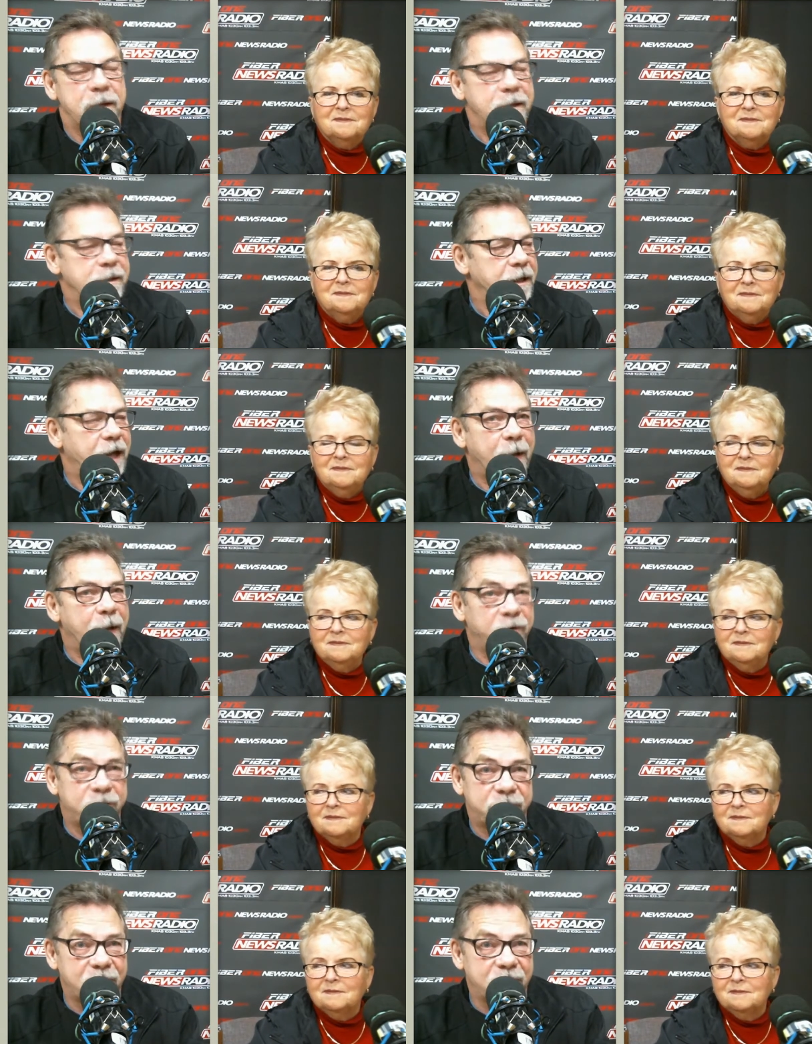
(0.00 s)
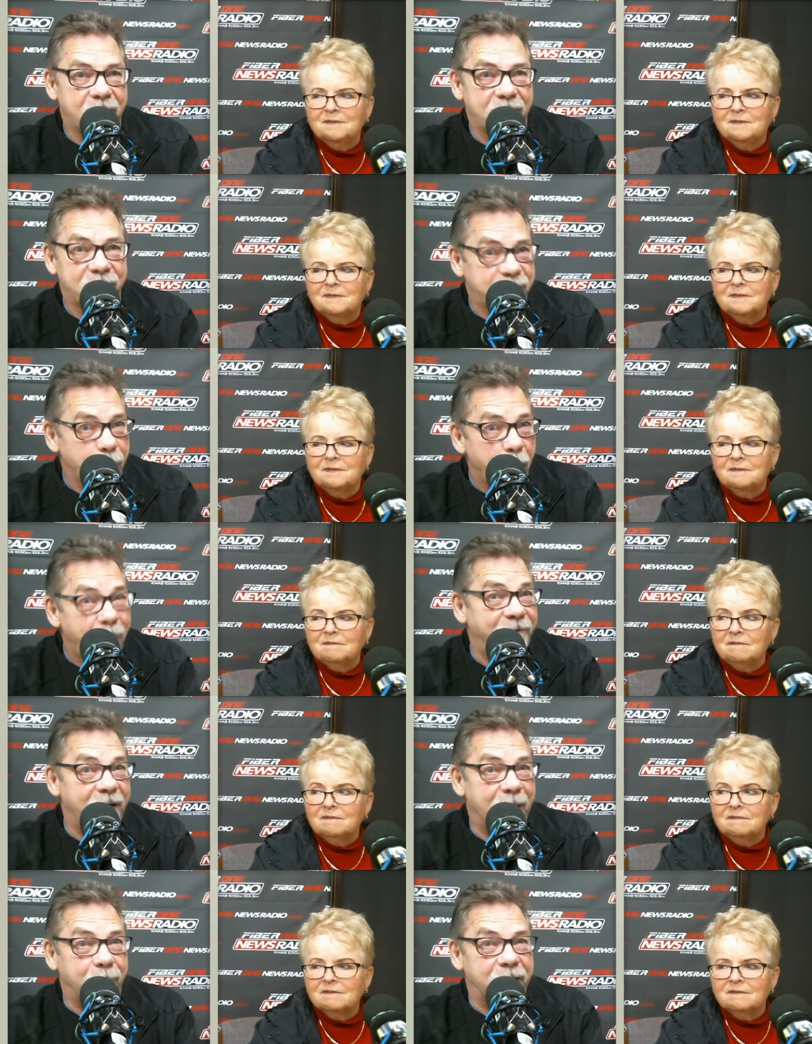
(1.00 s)
Speaker 1: Mm-hmm. I was a small
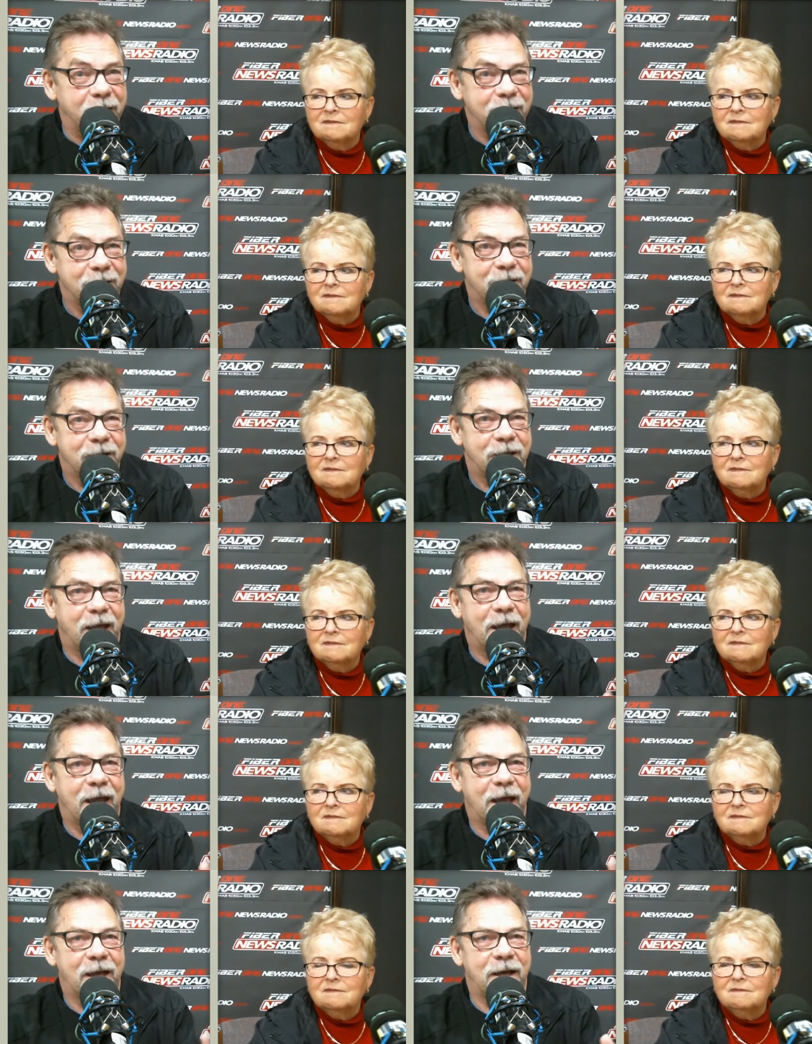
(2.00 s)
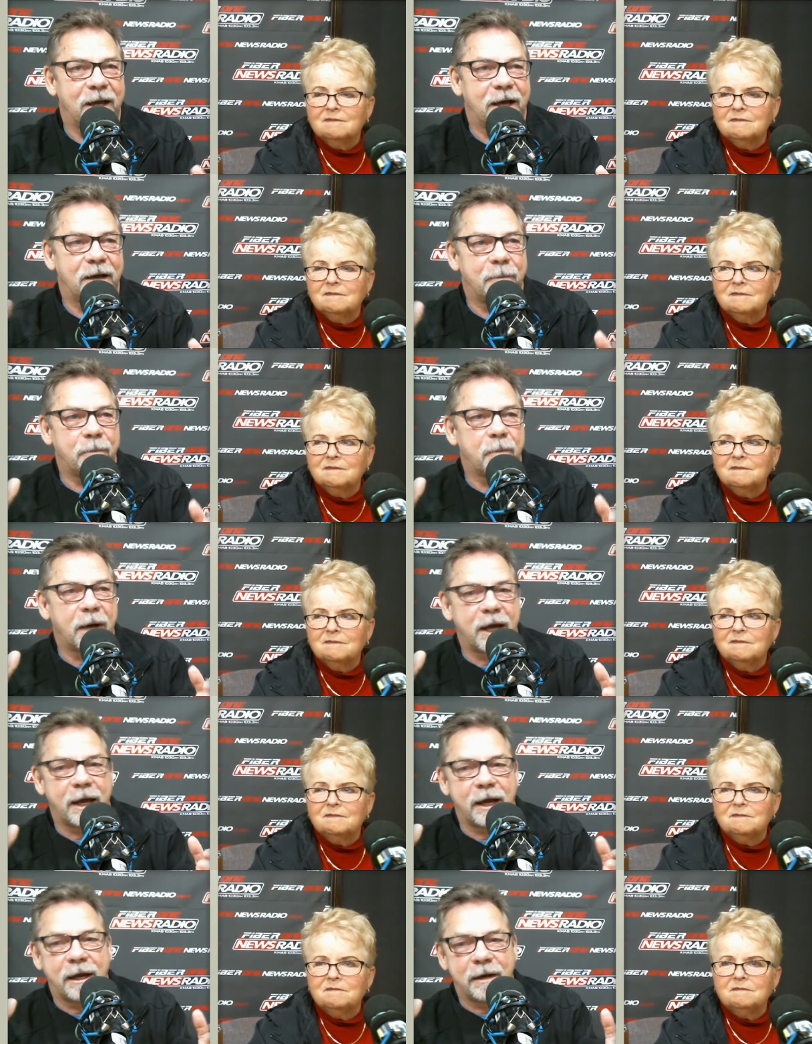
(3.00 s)
family, and uh,
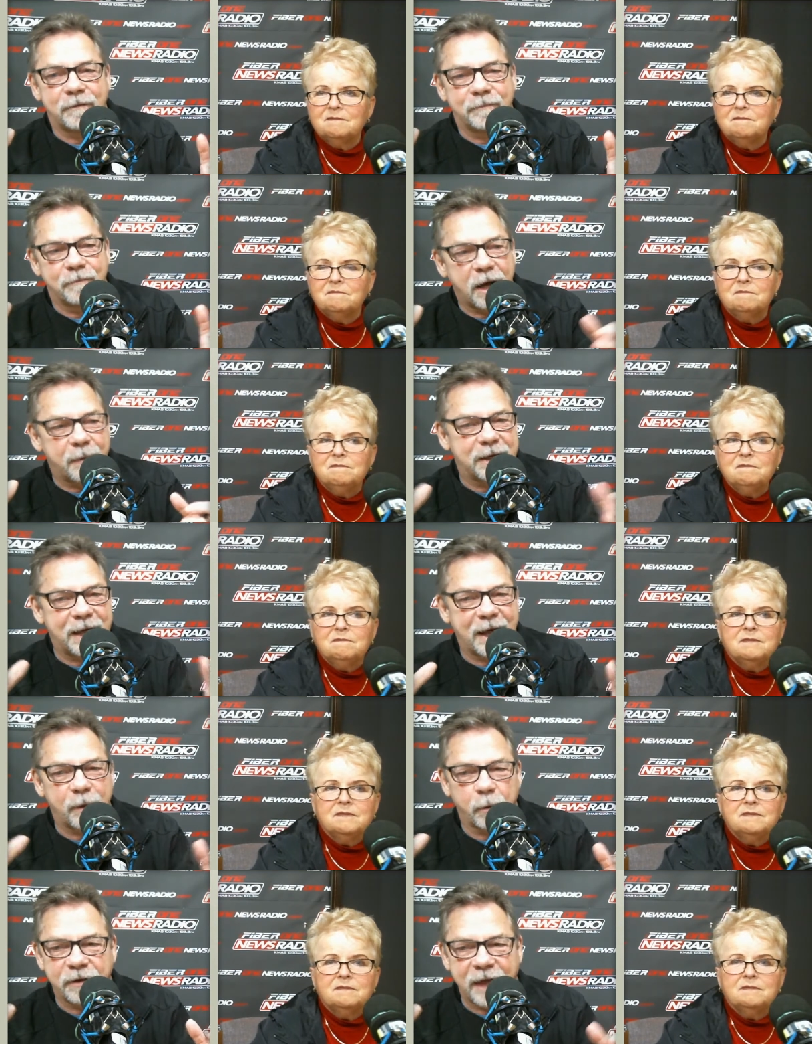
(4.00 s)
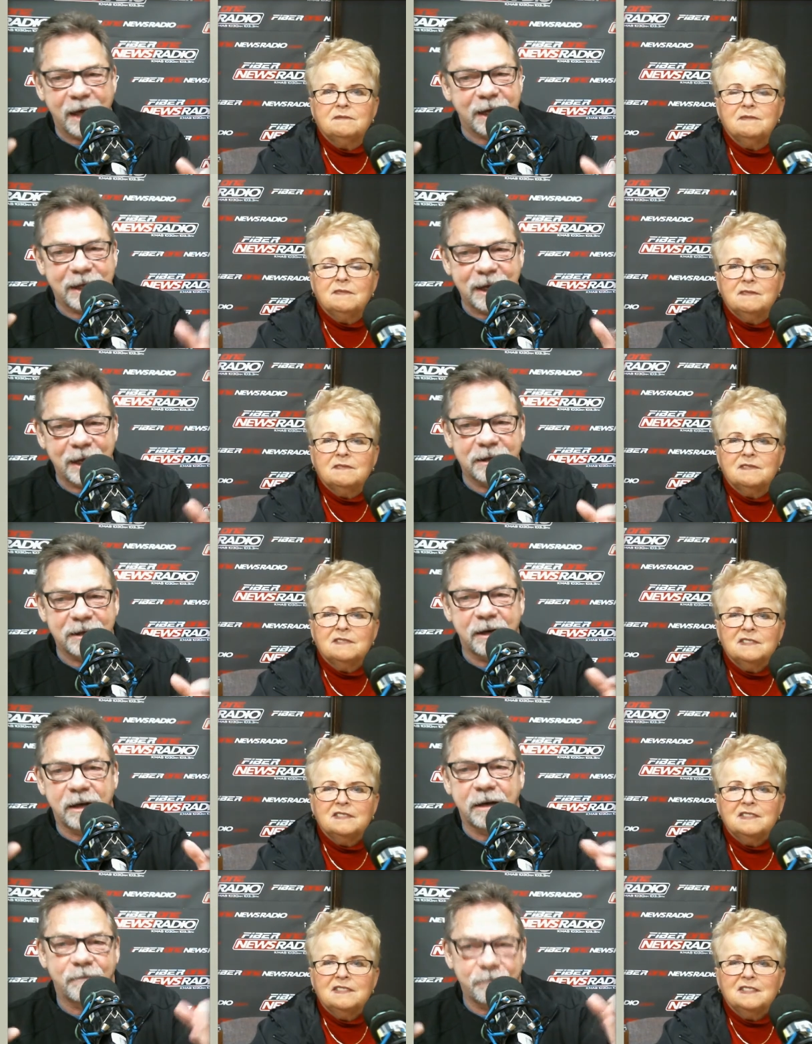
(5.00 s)
my mom and dad weren't that connected,
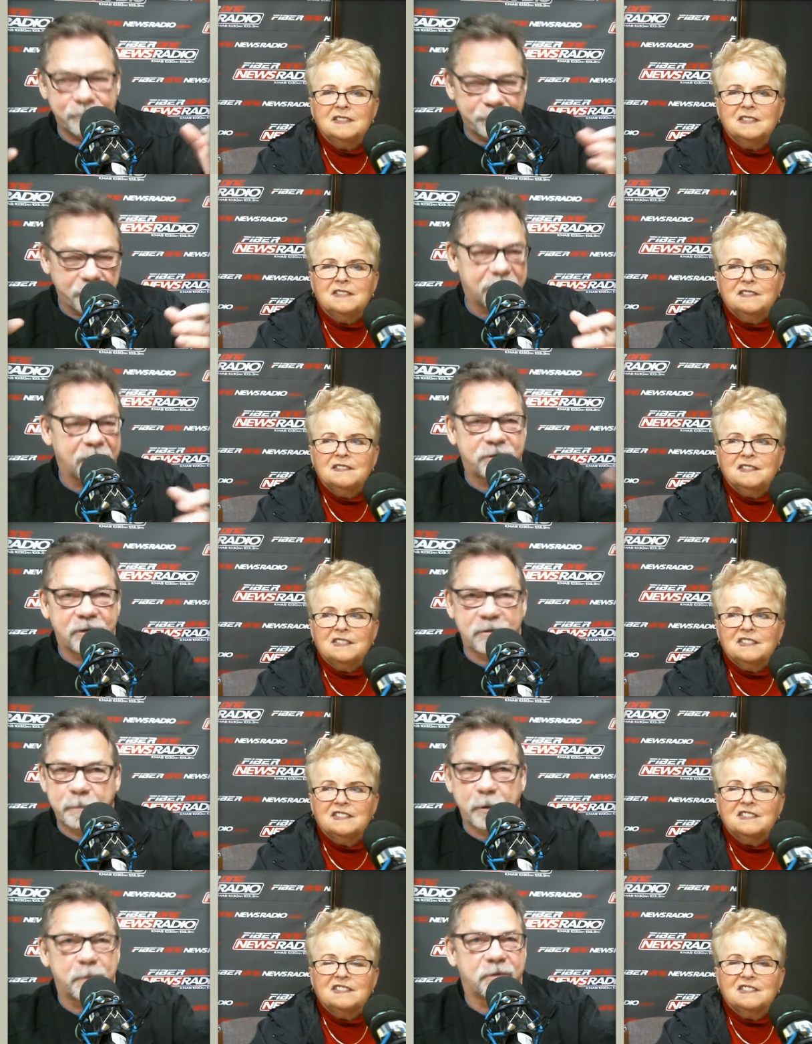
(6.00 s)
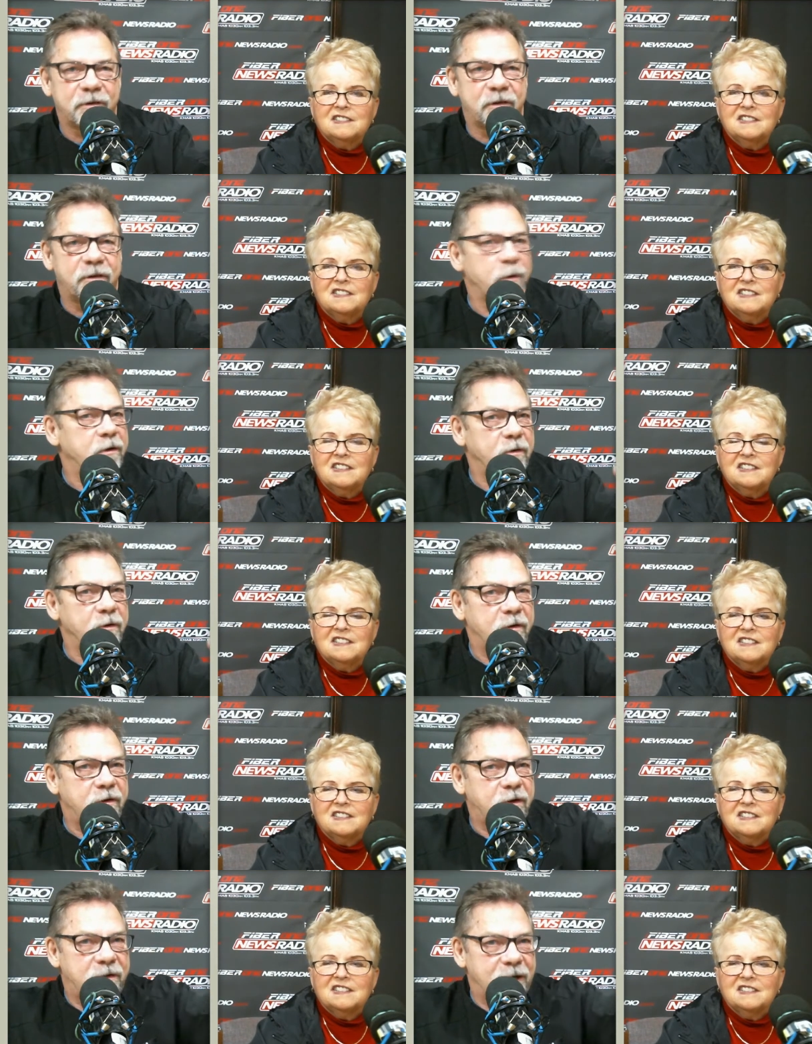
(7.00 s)
and for distance purposes, weren't too
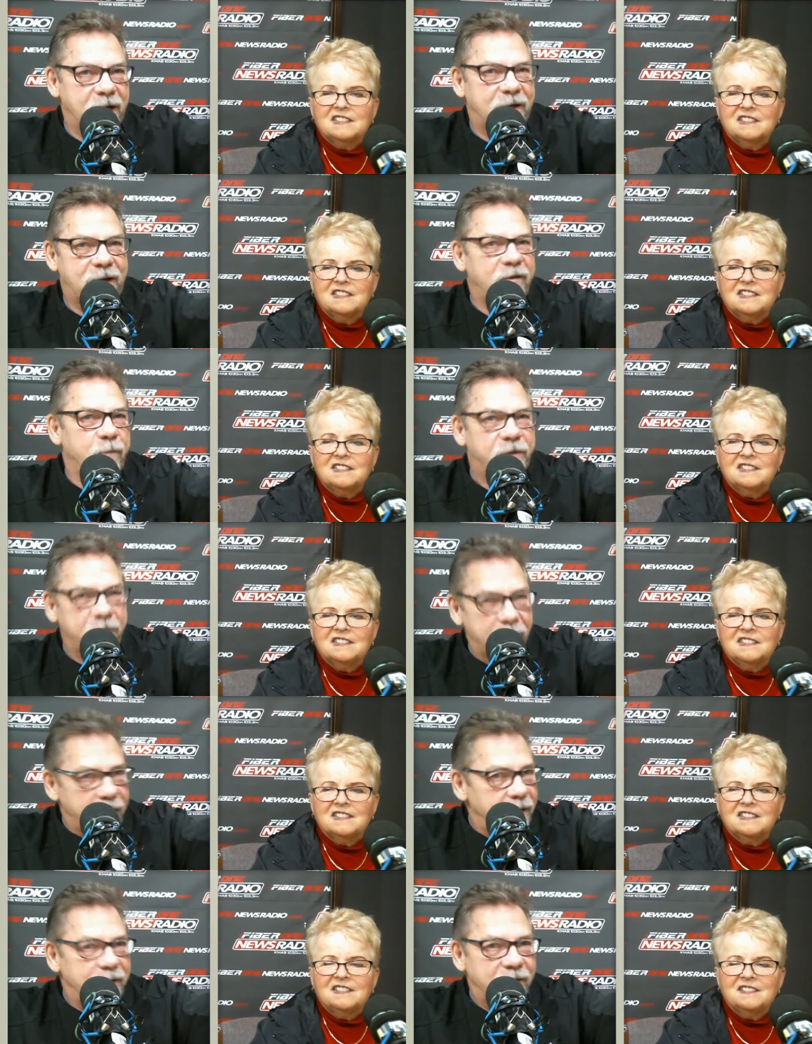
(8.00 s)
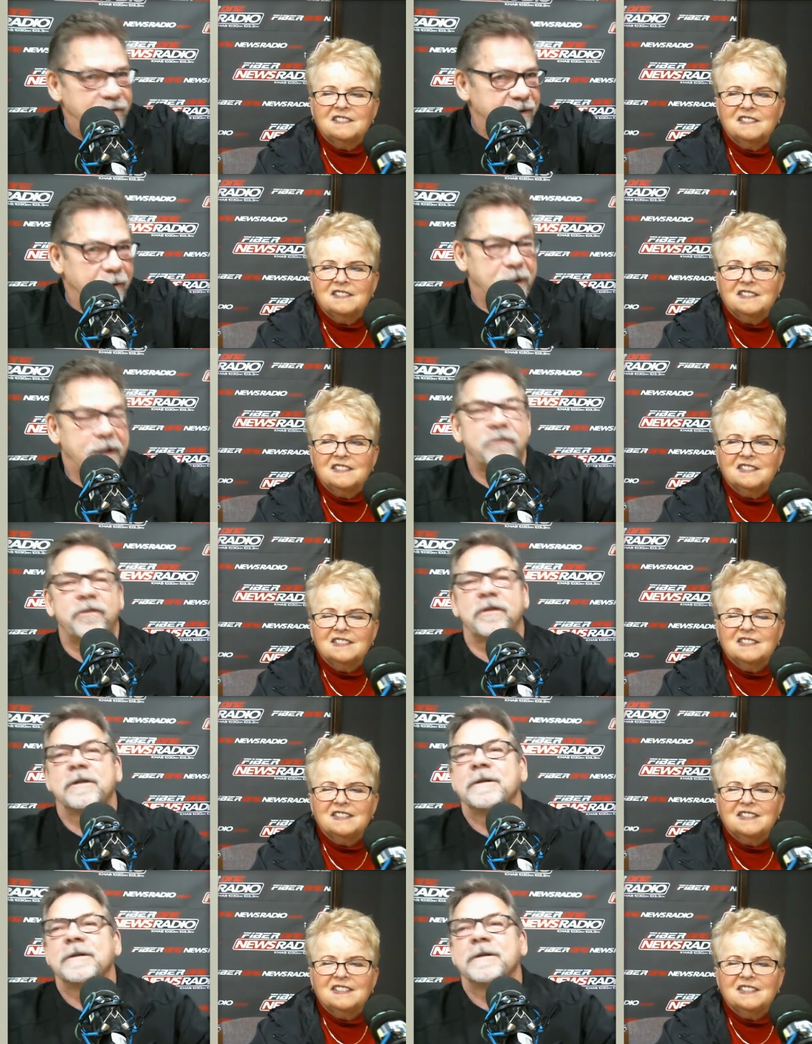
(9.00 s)
in touch with their siblings.